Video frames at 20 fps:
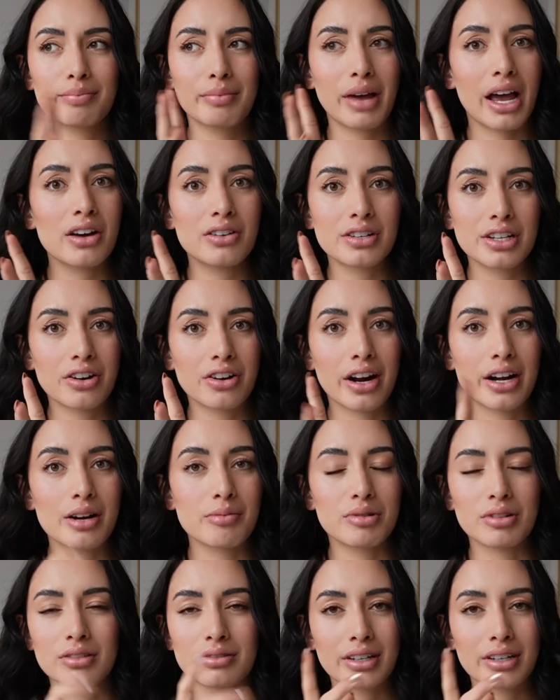
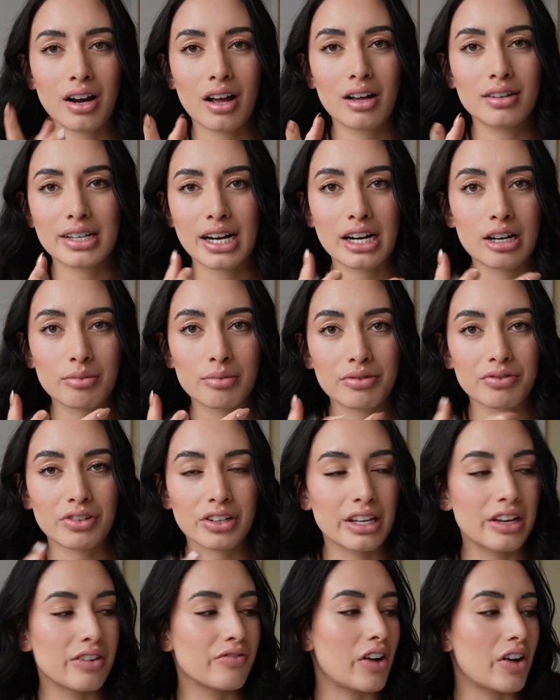biodegradable, they're not terrible for
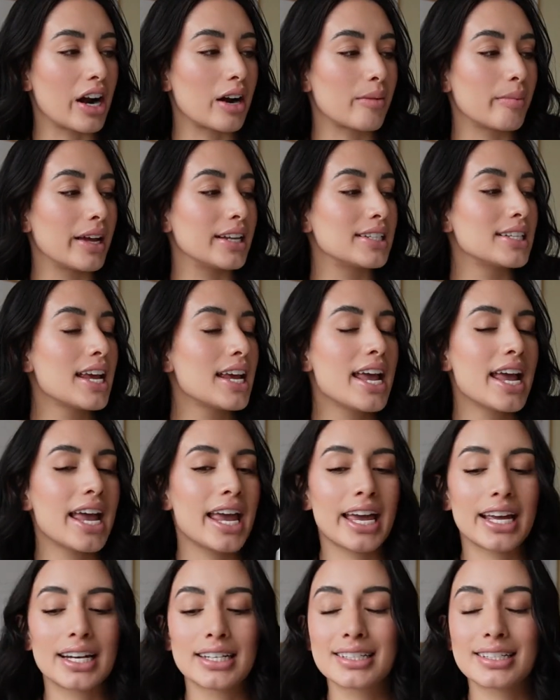the environment,
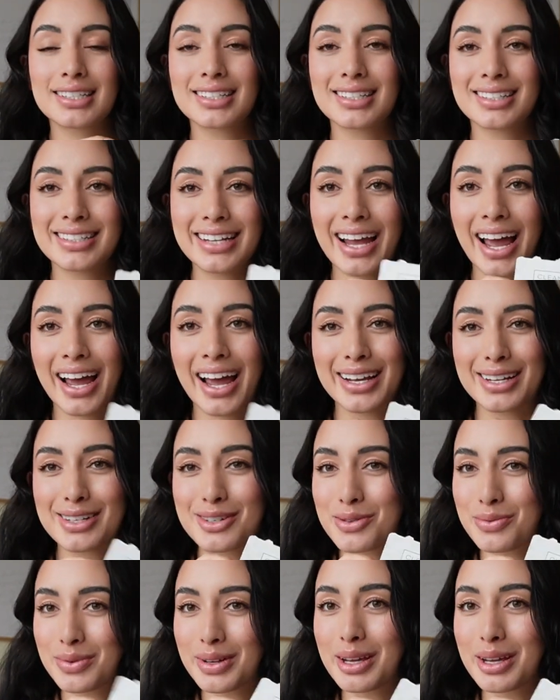and yeah, I can
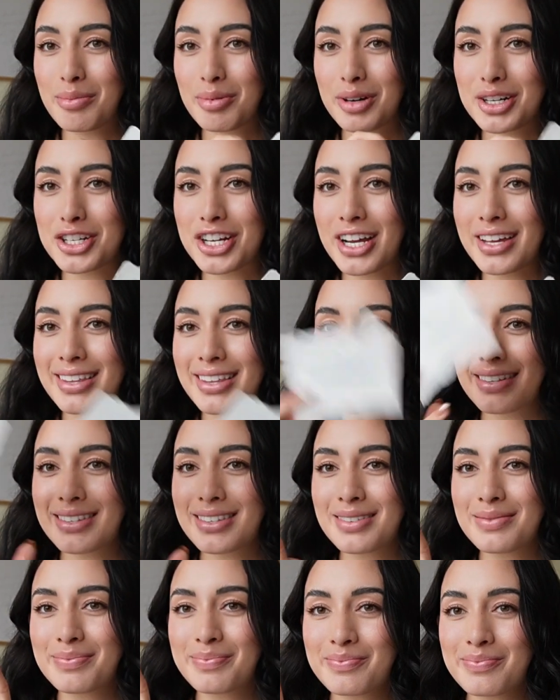just really appreciate
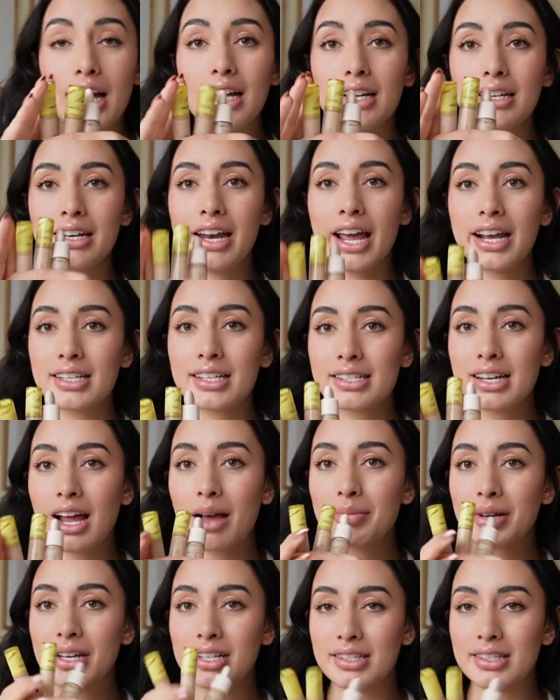these. Next
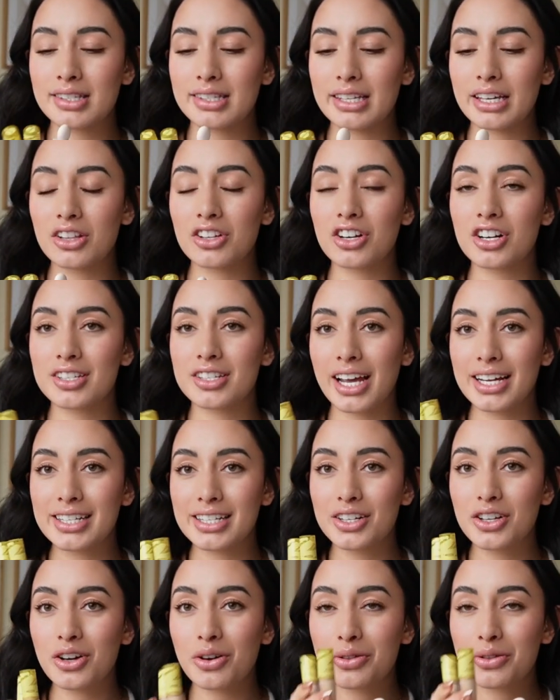up, concealers. I
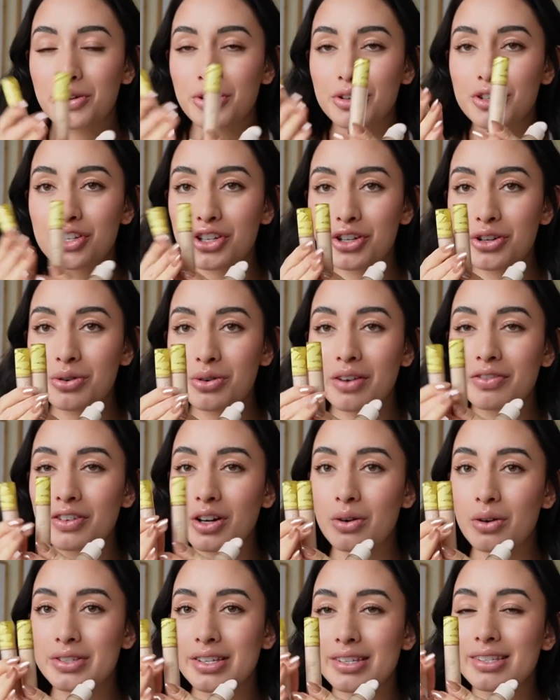did go through 2 of
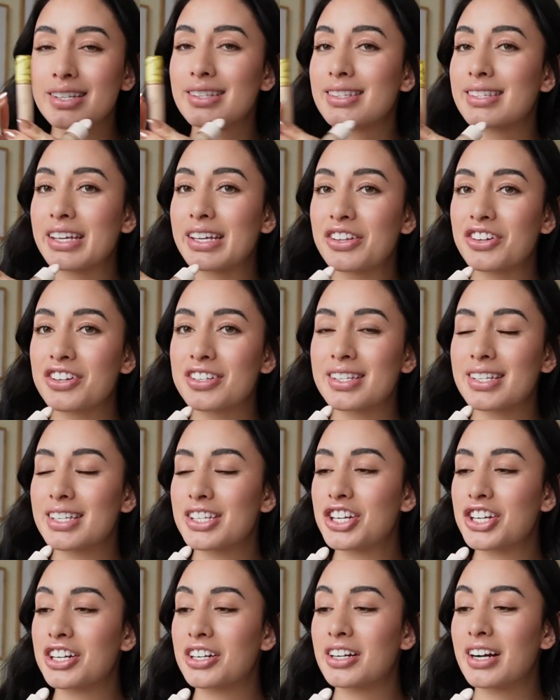Kosas concealers
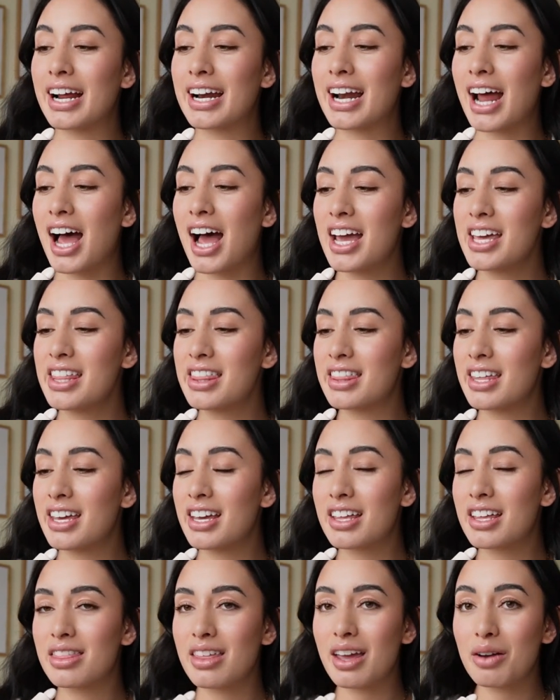this year, and I
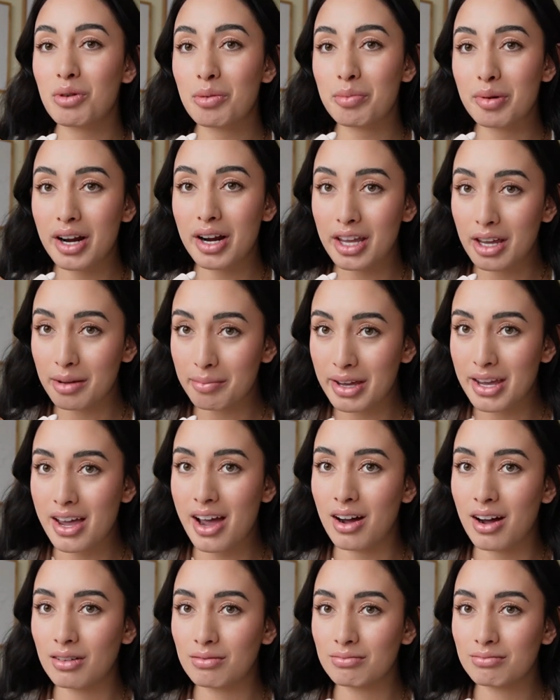think they were breaking me
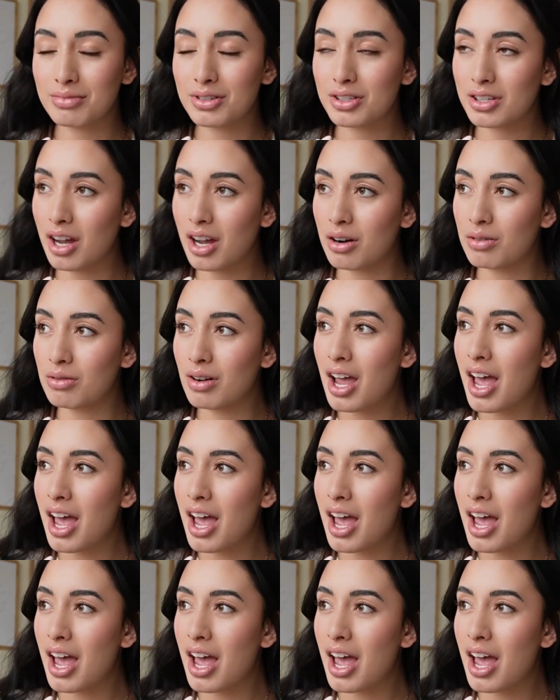out. So